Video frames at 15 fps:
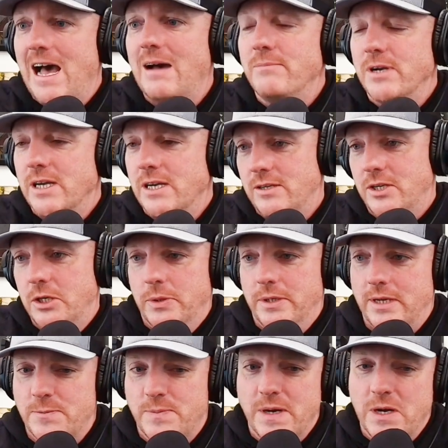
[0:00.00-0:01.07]
I'm going to do
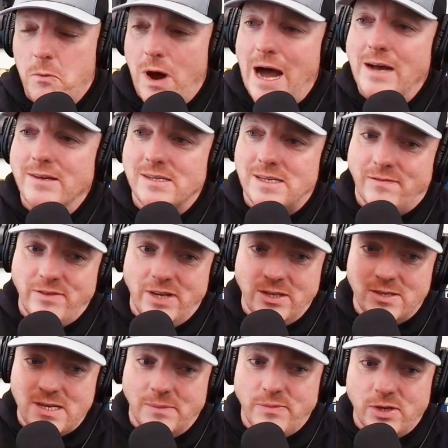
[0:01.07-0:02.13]
it. It's been a while since I've
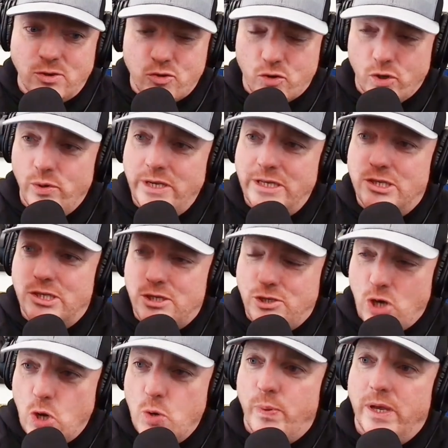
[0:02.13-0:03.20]
done something truly
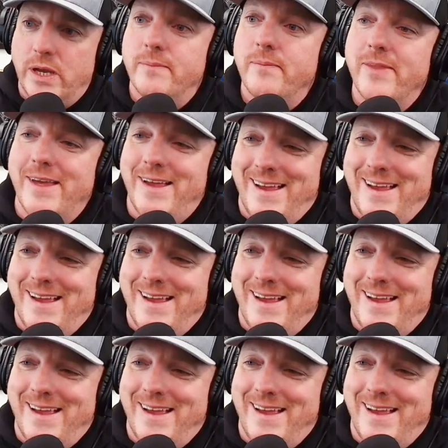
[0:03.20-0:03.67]
stupid.